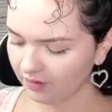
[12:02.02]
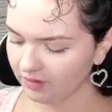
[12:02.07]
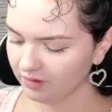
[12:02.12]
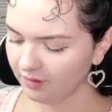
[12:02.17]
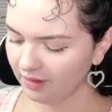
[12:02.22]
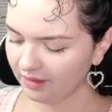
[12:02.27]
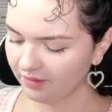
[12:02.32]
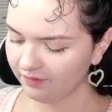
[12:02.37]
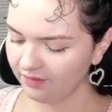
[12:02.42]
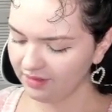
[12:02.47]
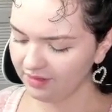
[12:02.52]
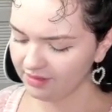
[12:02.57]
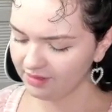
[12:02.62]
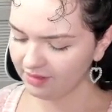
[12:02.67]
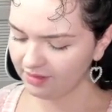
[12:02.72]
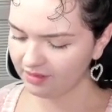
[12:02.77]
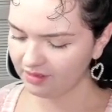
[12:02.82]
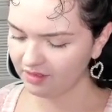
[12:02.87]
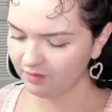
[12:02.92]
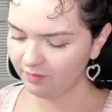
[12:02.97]
Out of this
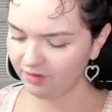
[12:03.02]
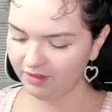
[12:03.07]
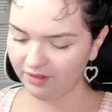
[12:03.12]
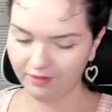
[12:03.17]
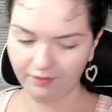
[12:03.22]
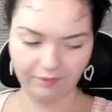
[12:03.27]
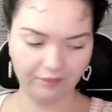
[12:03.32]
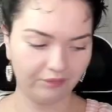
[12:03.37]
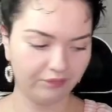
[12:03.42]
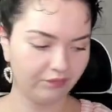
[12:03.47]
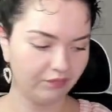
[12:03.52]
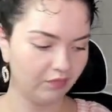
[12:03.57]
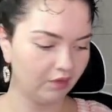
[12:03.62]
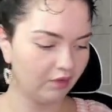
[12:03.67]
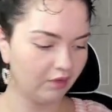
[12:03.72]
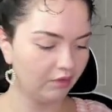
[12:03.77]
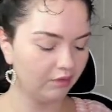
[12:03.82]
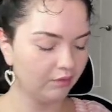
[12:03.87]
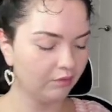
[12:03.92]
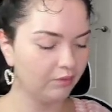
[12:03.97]
ETB,
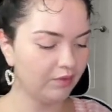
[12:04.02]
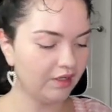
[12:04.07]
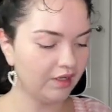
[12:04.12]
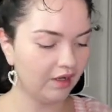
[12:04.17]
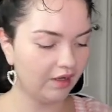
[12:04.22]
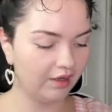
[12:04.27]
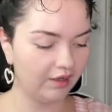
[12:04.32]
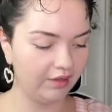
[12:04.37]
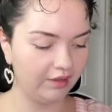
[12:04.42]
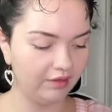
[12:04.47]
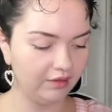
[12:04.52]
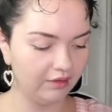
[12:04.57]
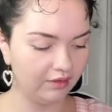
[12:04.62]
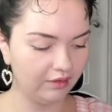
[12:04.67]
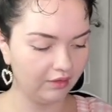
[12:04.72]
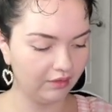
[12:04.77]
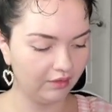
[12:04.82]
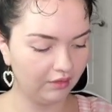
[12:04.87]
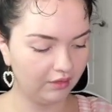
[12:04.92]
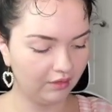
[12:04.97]
we got,
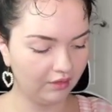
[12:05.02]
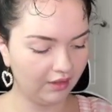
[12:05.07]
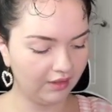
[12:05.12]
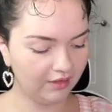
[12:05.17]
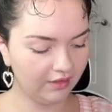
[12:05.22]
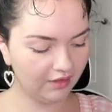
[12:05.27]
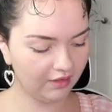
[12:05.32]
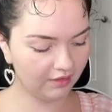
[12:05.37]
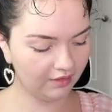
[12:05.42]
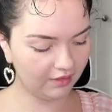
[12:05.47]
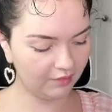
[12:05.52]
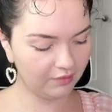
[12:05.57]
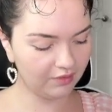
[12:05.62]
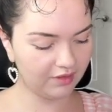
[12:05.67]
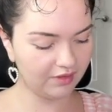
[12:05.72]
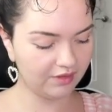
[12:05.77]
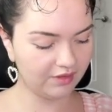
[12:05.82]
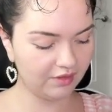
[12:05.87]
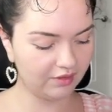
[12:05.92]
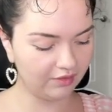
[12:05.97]
I think I would
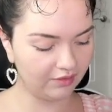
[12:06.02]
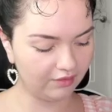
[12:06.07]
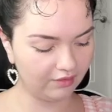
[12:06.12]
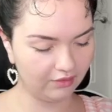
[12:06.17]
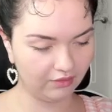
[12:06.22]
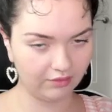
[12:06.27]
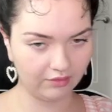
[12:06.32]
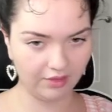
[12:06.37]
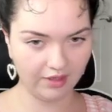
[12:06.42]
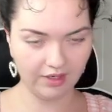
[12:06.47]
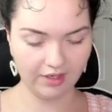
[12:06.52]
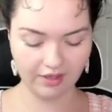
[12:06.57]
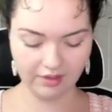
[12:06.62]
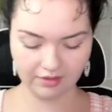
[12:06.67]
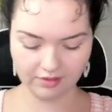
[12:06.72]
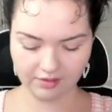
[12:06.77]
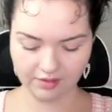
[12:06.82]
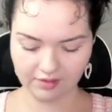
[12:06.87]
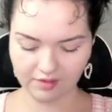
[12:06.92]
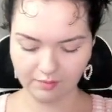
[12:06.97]
consider three
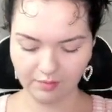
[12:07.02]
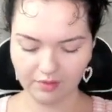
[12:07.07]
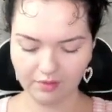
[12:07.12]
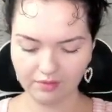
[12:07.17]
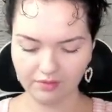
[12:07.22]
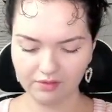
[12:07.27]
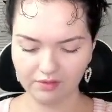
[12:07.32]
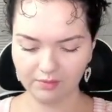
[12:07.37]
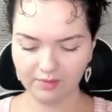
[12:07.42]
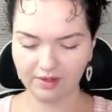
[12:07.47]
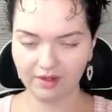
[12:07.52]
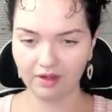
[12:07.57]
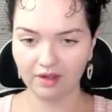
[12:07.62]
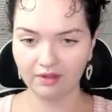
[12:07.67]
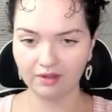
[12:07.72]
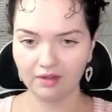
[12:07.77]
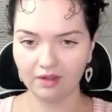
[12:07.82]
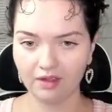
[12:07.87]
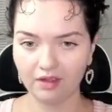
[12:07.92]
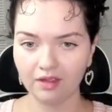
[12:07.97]
hits, I suppose. We
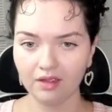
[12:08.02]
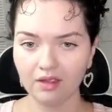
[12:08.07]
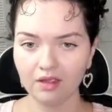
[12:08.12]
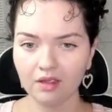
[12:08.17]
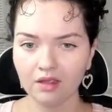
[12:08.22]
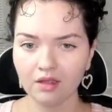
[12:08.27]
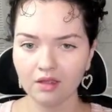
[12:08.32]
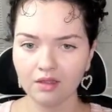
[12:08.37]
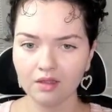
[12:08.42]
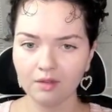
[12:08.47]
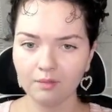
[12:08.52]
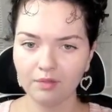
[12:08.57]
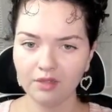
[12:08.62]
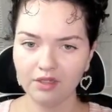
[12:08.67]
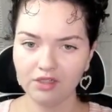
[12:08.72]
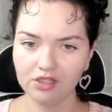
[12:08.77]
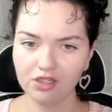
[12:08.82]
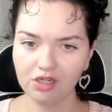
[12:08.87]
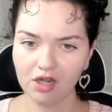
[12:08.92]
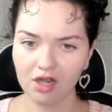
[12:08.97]
got the, the
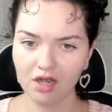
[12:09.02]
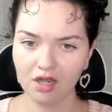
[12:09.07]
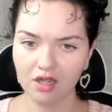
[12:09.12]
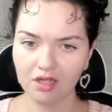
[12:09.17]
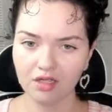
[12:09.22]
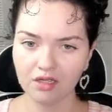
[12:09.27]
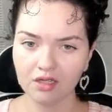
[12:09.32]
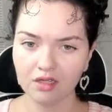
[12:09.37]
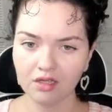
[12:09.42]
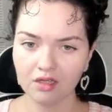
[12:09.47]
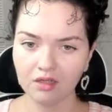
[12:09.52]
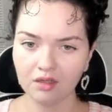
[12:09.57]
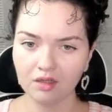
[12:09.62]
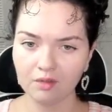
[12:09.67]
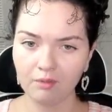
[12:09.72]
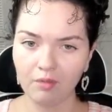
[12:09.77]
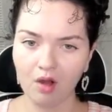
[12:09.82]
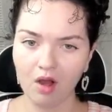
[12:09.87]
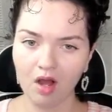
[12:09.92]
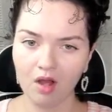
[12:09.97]
Pidgeot, the
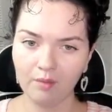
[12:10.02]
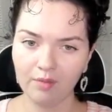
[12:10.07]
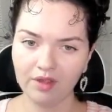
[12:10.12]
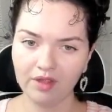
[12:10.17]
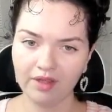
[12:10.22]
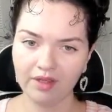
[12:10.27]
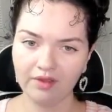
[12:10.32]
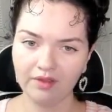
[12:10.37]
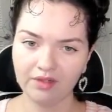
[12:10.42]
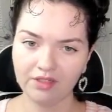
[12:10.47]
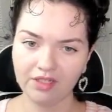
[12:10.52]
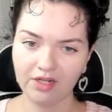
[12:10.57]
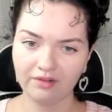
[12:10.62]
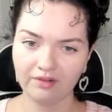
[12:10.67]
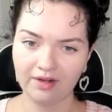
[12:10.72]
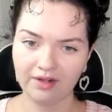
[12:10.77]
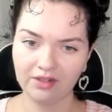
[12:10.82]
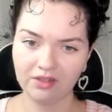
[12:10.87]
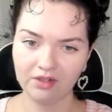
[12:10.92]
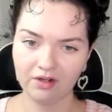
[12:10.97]
Palmet, and the
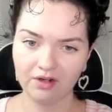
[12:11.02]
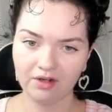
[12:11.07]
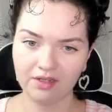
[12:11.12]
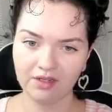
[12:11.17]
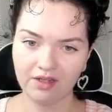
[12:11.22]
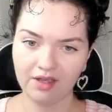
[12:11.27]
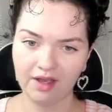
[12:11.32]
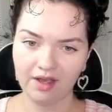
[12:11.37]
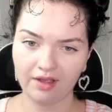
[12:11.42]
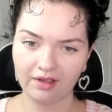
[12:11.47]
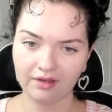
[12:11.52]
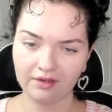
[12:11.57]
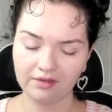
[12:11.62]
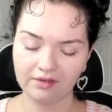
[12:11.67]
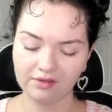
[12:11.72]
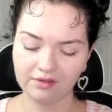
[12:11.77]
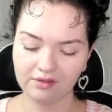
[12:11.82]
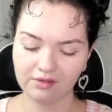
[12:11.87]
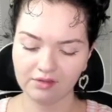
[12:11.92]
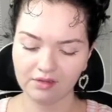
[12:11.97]
Tyranitar
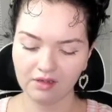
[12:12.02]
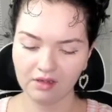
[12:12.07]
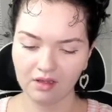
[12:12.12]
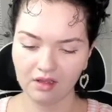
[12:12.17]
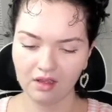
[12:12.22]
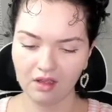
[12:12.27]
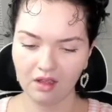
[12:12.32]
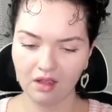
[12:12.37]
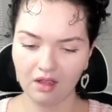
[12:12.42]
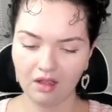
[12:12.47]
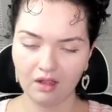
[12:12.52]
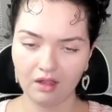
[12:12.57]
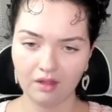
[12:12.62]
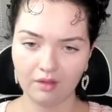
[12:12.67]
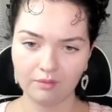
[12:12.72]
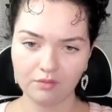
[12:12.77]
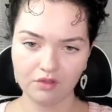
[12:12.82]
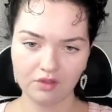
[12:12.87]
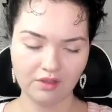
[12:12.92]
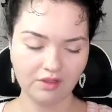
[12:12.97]
EX.
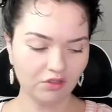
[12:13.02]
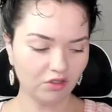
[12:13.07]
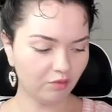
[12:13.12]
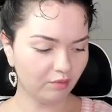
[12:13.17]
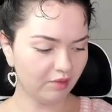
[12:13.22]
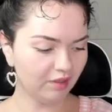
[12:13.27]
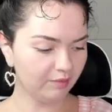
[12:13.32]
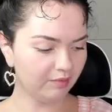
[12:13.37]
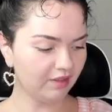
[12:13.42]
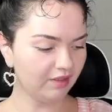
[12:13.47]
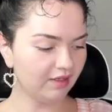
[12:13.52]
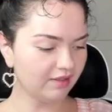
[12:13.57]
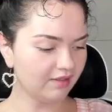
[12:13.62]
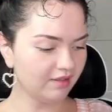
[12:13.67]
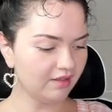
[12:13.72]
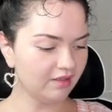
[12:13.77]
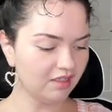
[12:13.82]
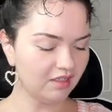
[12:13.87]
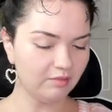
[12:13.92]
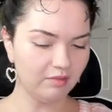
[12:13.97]
Um, so let's open up the next
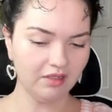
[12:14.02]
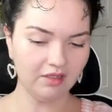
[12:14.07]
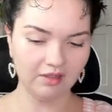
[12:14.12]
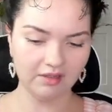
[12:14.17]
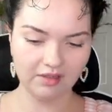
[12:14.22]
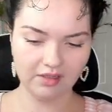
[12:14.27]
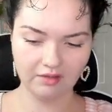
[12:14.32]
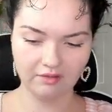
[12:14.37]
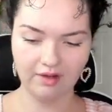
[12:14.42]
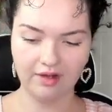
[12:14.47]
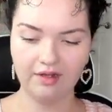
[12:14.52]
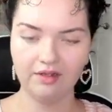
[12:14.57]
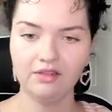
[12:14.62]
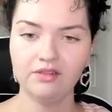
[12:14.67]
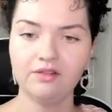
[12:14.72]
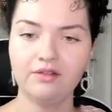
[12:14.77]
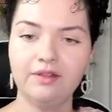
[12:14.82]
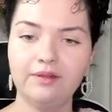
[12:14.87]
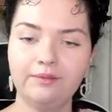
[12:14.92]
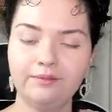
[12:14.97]
ETB. Let's get right
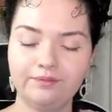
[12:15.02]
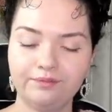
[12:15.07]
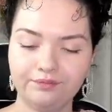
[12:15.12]
into it.